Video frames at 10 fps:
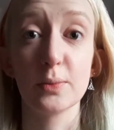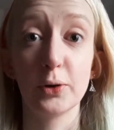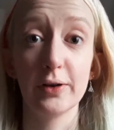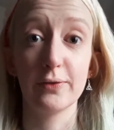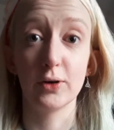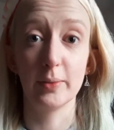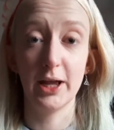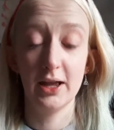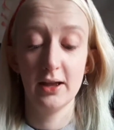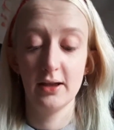bought it for
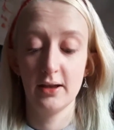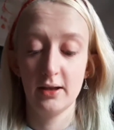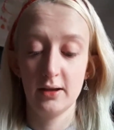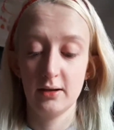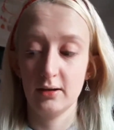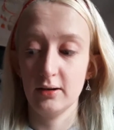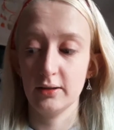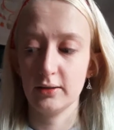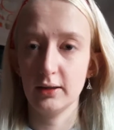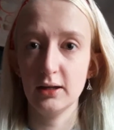me, I
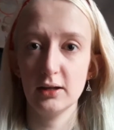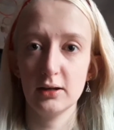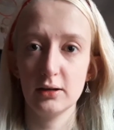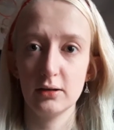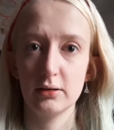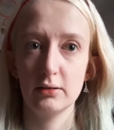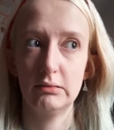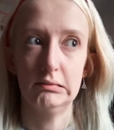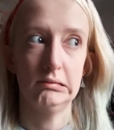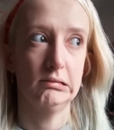think
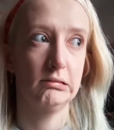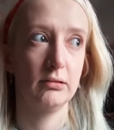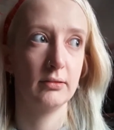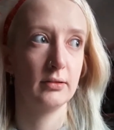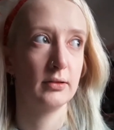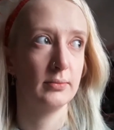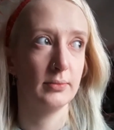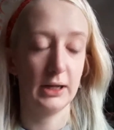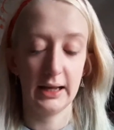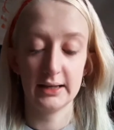
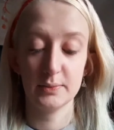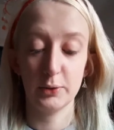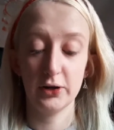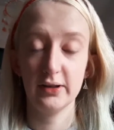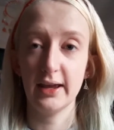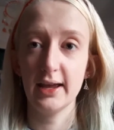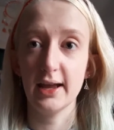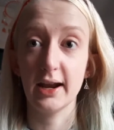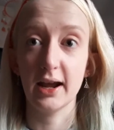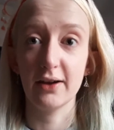my last birthday,
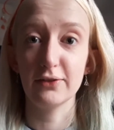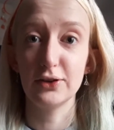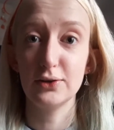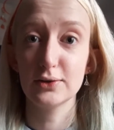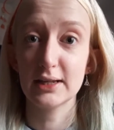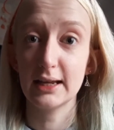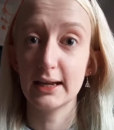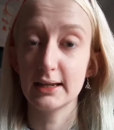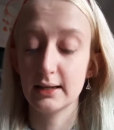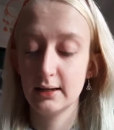and I haven't used it yet.